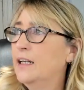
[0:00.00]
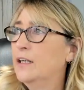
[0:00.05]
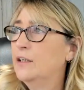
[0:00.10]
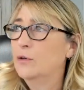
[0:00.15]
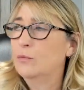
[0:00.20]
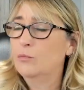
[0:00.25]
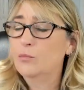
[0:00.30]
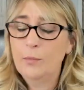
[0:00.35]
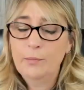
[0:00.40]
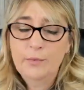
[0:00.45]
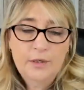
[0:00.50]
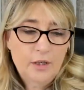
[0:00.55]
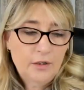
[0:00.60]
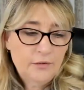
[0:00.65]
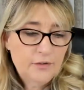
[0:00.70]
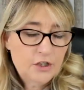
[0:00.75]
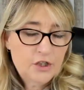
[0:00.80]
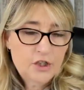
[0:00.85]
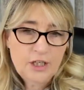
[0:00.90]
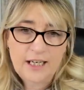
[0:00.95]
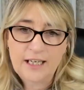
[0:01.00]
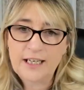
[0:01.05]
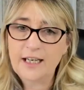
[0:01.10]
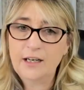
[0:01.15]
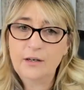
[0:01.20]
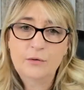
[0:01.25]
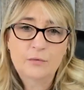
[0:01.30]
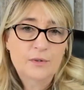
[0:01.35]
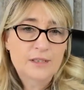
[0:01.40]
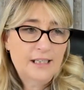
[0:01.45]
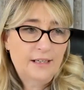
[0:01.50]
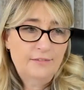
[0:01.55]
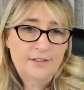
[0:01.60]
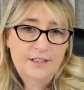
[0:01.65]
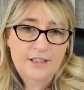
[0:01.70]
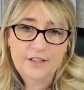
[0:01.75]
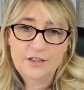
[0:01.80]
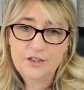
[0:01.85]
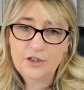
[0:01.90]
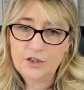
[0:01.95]
The woman on the checkout was
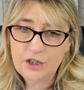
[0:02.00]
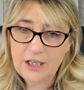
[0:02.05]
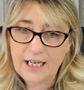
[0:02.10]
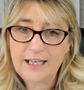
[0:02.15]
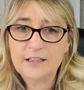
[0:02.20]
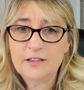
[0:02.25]
having a chat